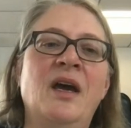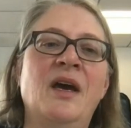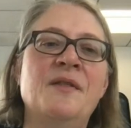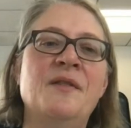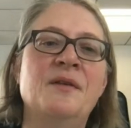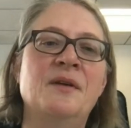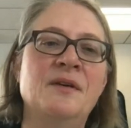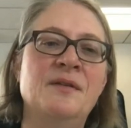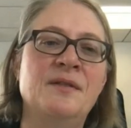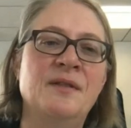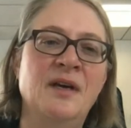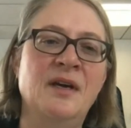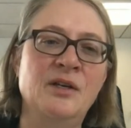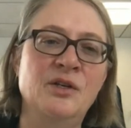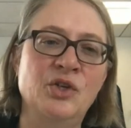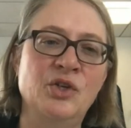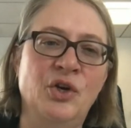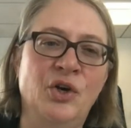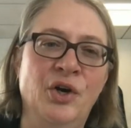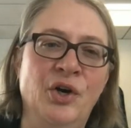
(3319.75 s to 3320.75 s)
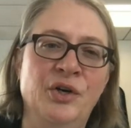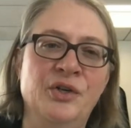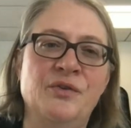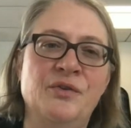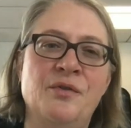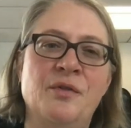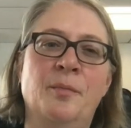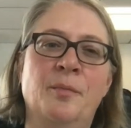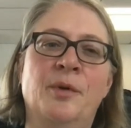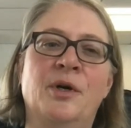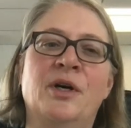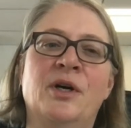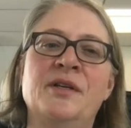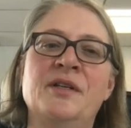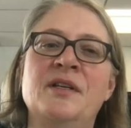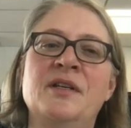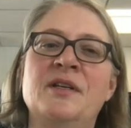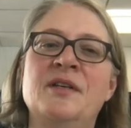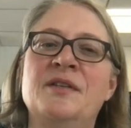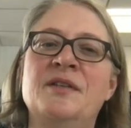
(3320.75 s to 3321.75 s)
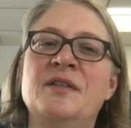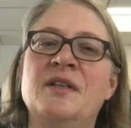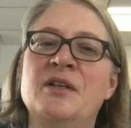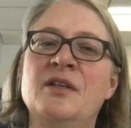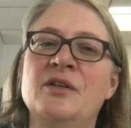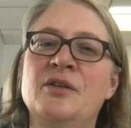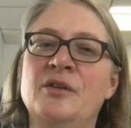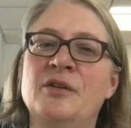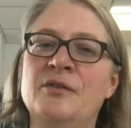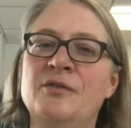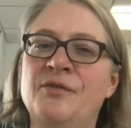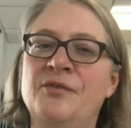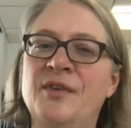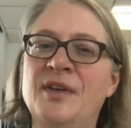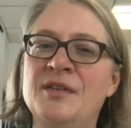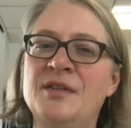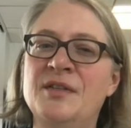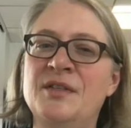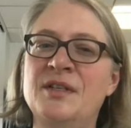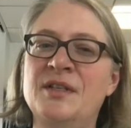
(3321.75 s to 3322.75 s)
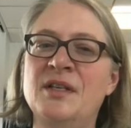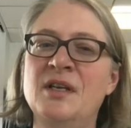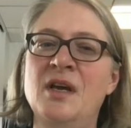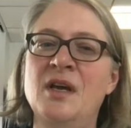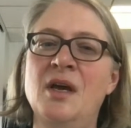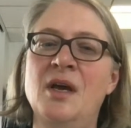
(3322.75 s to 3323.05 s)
and he then talked to the parties and convinced